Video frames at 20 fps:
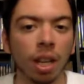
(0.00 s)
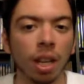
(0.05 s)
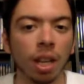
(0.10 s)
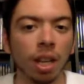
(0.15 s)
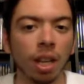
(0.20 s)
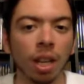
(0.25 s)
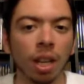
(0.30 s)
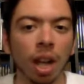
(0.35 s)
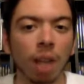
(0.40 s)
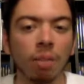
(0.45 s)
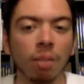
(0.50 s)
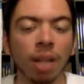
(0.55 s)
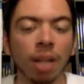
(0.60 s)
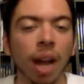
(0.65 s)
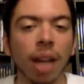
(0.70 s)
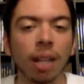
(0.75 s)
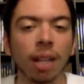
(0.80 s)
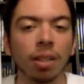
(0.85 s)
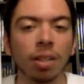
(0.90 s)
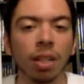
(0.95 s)
and I'm
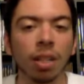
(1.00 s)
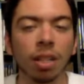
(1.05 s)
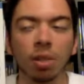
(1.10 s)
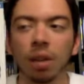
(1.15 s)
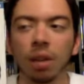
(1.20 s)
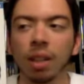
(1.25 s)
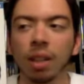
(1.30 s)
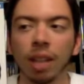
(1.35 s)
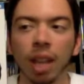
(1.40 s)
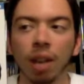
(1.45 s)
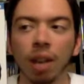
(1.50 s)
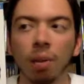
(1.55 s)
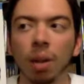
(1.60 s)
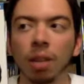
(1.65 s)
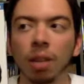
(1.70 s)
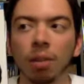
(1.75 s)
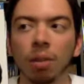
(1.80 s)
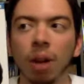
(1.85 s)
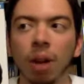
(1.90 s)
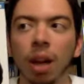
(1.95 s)
dying to see it, so I can't
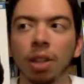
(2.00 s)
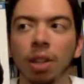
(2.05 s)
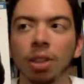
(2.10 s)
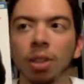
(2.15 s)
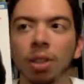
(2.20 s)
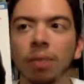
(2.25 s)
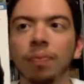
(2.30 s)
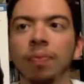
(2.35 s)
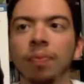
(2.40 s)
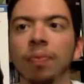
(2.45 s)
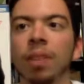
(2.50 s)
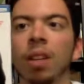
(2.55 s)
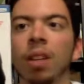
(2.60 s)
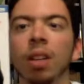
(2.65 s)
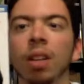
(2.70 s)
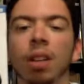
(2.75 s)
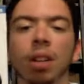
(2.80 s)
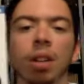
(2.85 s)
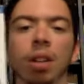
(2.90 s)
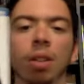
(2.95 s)
wait to watch it.
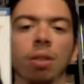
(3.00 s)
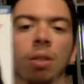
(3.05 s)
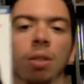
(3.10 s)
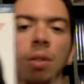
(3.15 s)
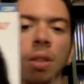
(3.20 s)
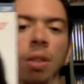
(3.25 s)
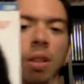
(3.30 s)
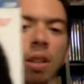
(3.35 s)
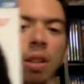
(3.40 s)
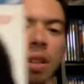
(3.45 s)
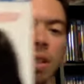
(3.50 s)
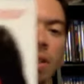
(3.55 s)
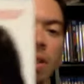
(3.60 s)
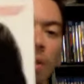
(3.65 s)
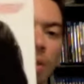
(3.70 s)
So here it is, the